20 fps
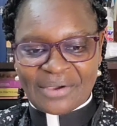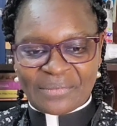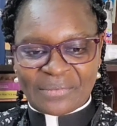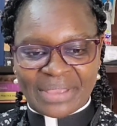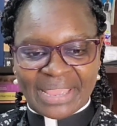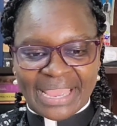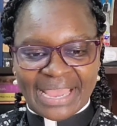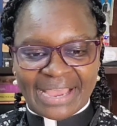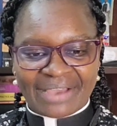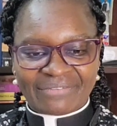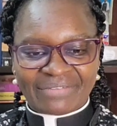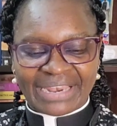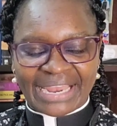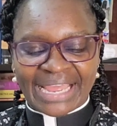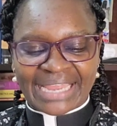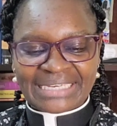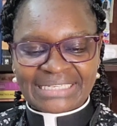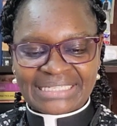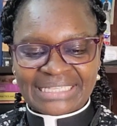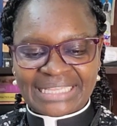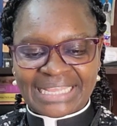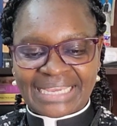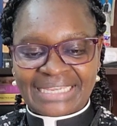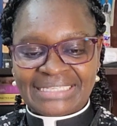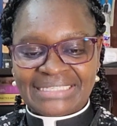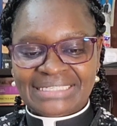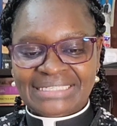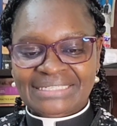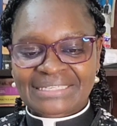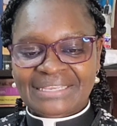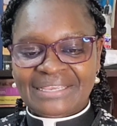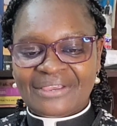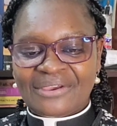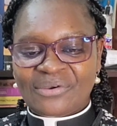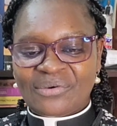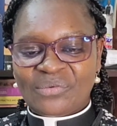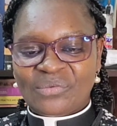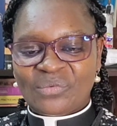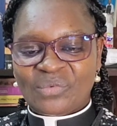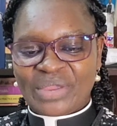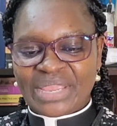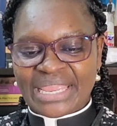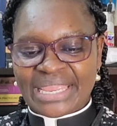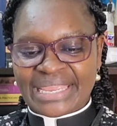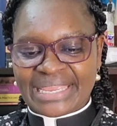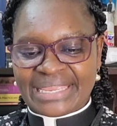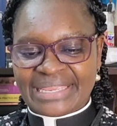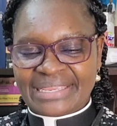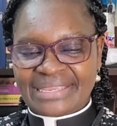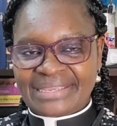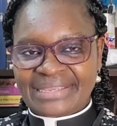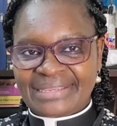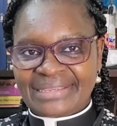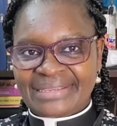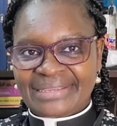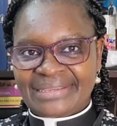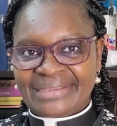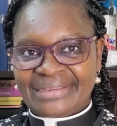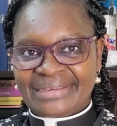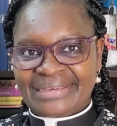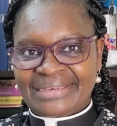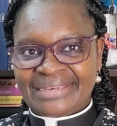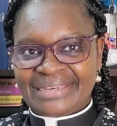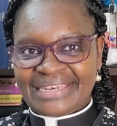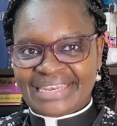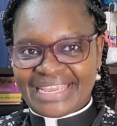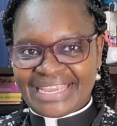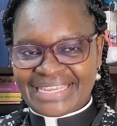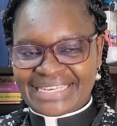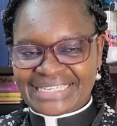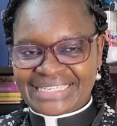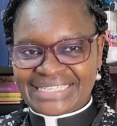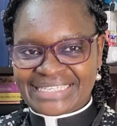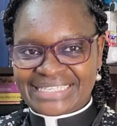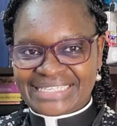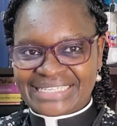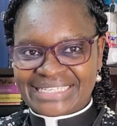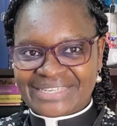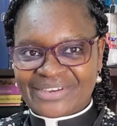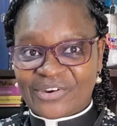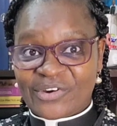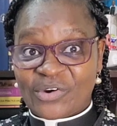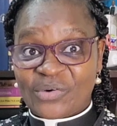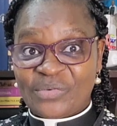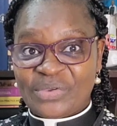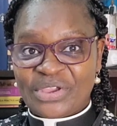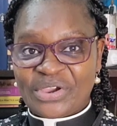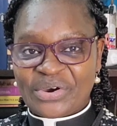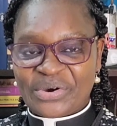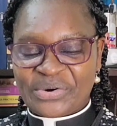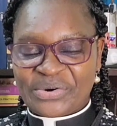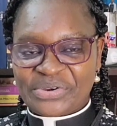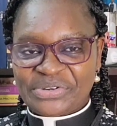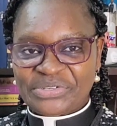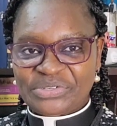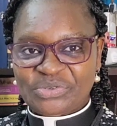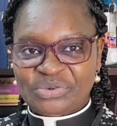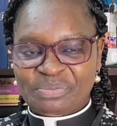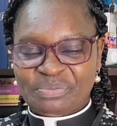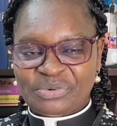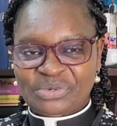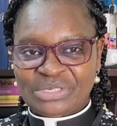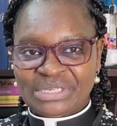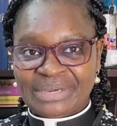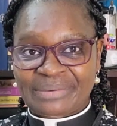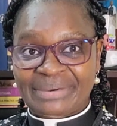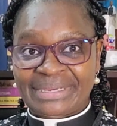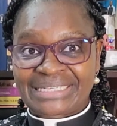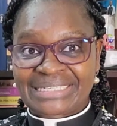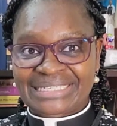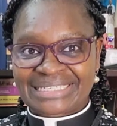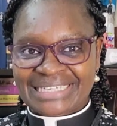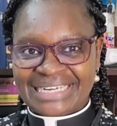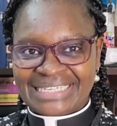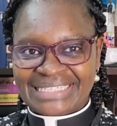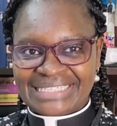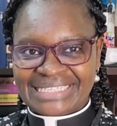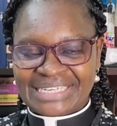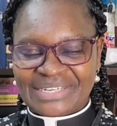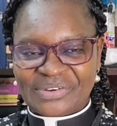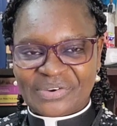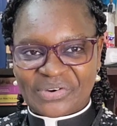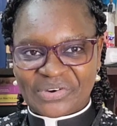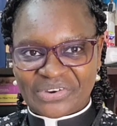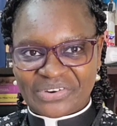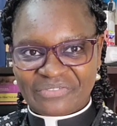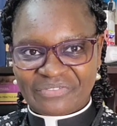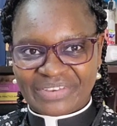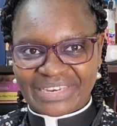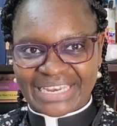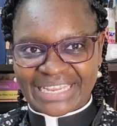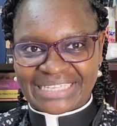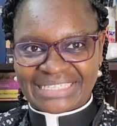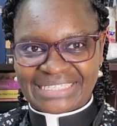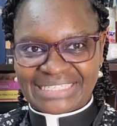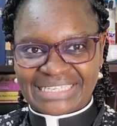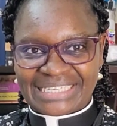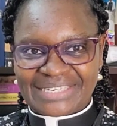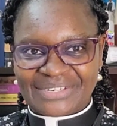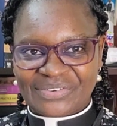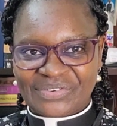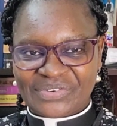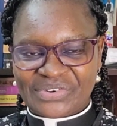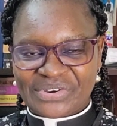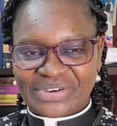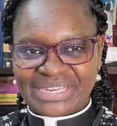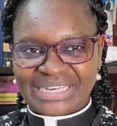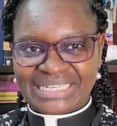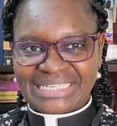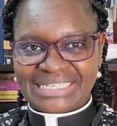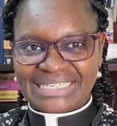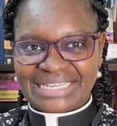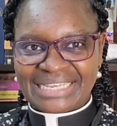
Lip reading: We have learned that we need or we ought to put our trust and confidence in God.